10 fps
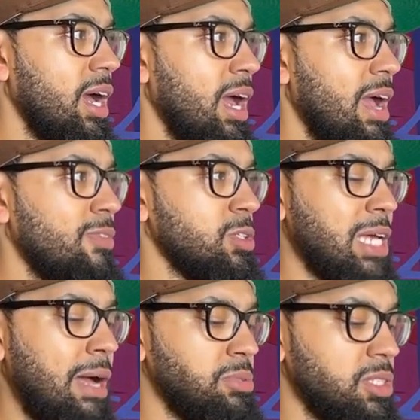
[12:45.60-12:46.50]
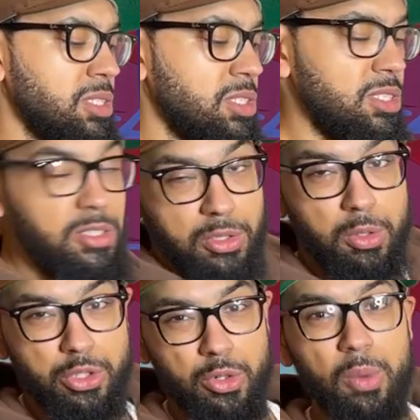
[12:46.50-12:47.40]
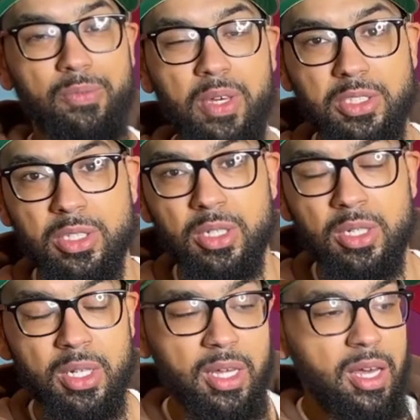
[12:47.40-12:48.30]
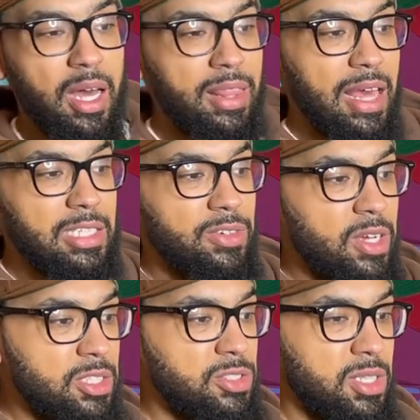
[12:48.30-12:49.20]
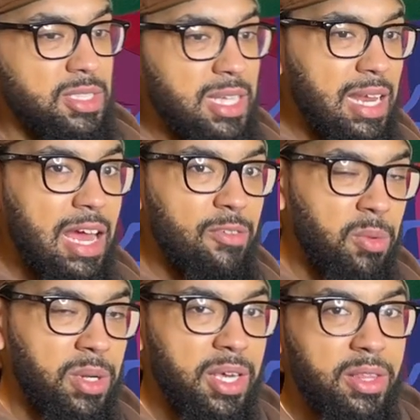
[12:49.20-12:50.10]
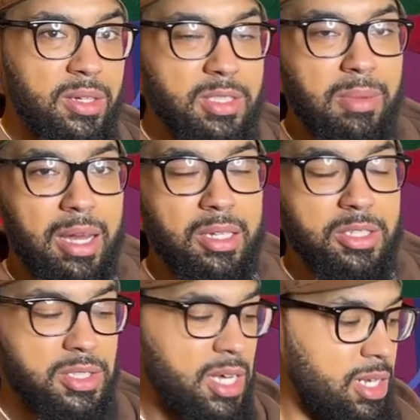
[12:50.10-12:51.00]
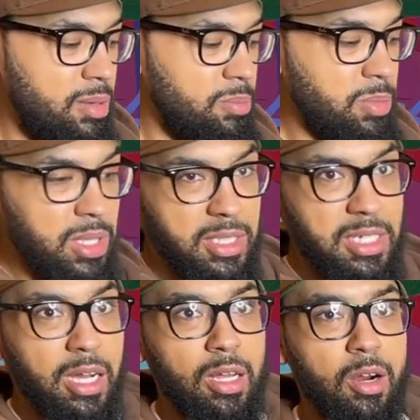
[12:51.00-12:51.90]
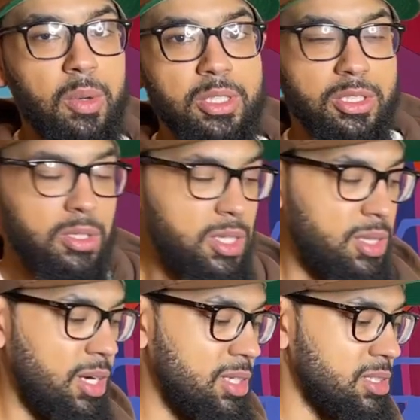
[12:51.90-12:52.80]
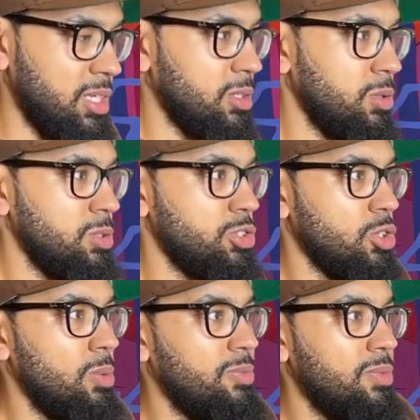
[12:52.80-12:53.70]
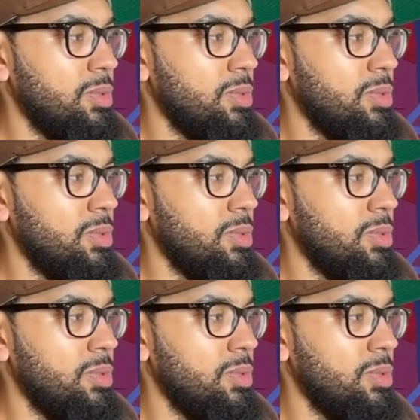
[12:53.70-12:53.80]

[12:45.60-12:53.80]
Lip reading: have those options. There's no strobe feature. The X300 does not have one either, to my understanding, but the TLR-1 certainly does include strobe